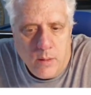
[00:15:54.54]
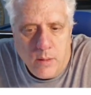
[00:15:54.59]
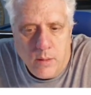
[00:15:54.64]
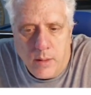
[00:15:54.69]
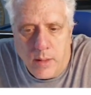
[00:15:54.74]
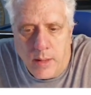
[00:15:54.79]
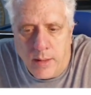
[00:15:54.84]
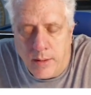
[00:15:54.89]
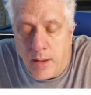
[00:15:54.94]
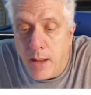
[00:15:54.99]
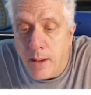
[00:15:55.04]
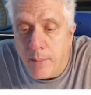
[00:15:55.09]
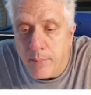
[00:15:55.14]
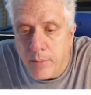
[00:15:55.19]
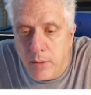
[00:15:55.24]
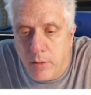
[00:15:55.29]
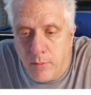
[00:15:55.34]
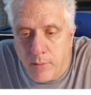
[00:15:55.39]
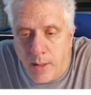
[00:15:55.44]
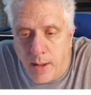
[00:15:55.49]
And
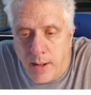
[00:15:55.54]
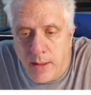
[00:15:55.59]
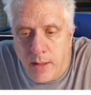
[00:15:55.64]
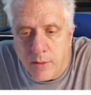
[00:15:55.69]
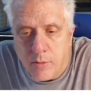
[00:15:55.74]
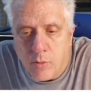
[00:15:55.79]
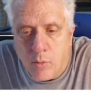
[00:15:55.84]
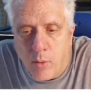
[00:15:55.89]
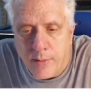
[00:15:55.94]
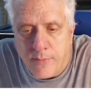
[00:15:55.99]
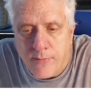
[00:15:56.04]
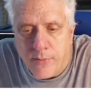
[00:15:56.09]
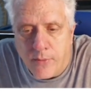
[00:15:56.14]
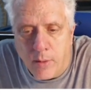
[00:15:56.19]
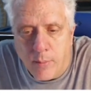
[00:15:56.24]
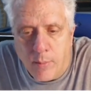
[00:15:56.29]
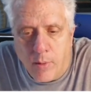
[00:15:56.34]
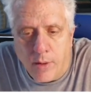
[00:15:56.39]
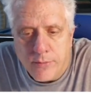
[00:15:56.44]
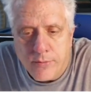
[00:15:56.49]
you got to hit it quite
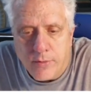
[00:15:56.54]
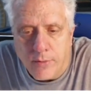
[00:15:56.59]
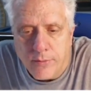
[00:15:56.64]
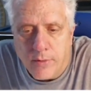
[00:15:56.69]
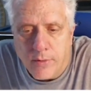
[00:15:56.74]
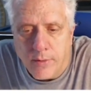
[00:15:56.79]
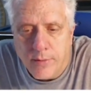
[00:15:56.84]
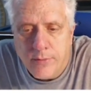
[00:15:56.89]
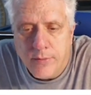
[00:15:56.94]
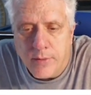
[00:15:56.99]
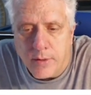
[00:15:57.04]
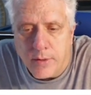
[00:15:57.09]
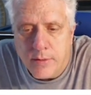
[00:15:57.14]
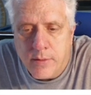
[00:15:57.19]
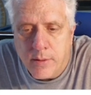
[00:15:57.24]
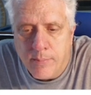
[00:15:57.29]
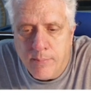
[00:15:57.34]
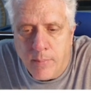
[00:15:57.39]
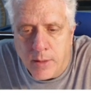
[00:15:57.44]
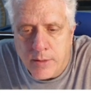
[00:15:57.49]
firm also. So this is a
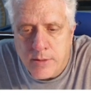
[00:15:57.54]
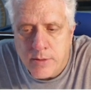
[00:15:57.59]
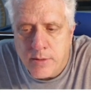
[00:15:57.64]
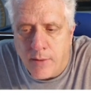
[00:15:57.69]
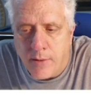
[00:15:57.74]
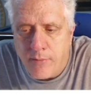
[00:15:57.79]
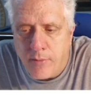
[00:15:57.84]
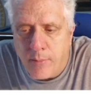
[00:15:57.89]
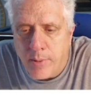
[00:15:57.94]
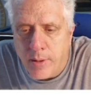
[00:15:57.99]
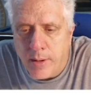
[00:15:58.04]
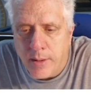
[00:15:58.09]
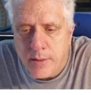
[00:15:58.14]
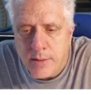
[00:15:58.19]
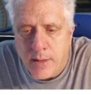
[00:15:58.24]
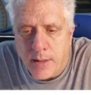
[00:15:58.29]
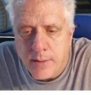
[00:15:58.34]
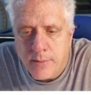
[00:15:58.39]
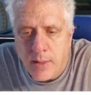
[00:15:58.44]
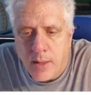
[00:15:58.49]
much tougher break
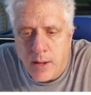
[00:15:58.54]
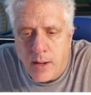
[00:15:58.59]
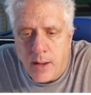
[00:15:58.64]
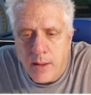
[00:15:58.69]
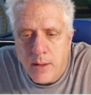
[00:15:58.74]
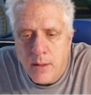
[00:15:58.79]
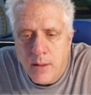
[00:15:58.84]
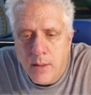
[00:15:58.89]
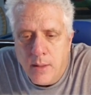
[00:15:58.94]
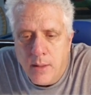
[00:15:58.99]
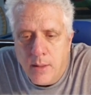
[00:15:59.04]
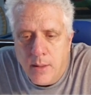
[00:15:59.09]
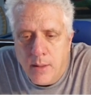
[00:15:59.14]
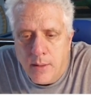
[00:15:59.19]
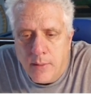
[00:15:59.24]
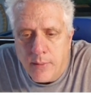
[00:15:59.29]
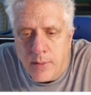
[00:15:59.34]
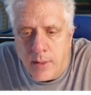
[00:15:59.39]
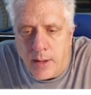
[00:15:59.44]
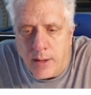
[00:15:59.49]
shot than
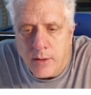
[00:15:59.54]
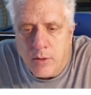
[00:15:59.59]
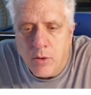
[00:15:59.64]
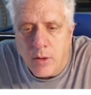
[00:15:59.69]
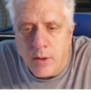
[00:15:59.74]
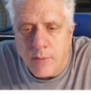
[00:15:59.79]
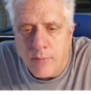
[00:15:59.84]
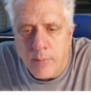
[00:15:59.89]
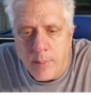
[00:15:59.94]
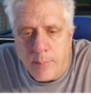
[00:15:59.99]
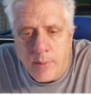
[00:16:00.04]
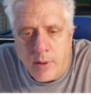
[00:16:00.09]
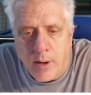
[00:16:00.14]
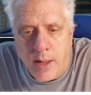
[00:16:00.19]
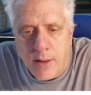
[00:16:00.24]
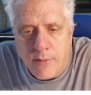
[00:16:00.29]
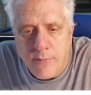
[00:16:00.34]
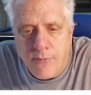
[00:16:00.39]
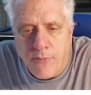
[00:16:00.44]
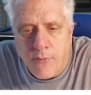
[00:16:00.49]
I could have. Remember, I
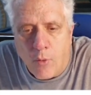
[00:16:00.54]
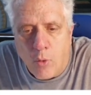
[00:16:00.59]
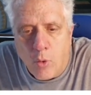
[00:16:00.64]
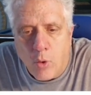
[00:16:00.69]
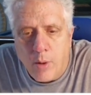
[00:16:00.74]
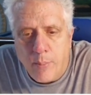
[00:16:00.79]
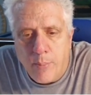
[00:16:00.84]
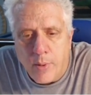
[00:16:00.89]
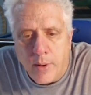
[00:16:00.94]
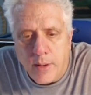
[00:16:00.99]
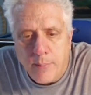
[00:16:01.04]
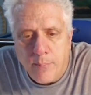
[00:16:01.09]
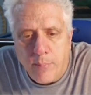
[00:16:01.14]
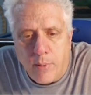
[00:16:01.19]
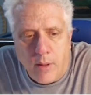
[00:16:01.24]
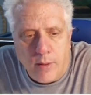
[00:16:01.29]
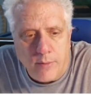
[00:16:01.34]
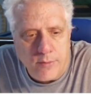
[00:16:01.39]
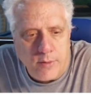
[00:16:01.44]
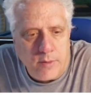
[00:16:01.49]
had 4 break
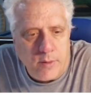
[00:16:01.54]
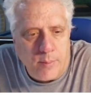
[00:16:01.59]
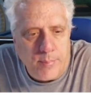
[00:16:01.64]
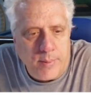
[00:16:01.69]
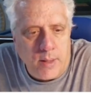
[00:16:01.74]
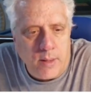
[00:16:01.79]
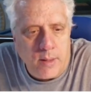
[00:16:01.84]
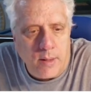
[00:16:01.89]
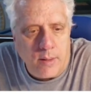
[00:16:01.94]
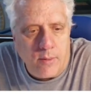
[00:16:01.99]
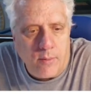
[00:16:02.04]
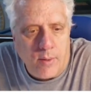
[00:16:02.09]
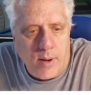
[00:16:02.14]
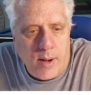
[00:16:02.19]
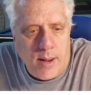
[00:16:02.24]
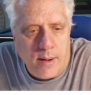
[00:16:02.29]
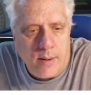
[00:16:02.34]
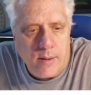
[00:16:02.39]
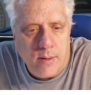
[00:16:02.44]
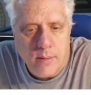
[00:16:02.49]
balls at the beginning of the
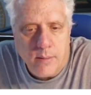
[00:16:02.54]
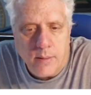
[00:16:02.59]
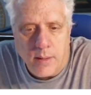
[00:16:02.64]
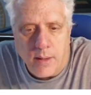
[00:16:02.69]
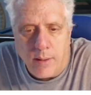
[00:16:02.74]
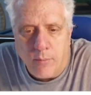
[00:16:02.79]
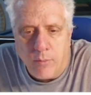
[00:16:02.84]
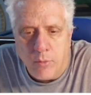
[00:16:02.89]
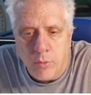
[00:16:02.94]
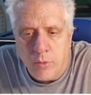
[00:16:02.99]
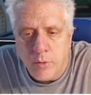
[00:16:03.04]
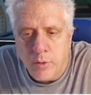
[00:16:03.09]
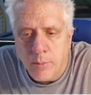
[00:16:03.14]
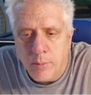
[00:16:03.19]
rack, and I ruined them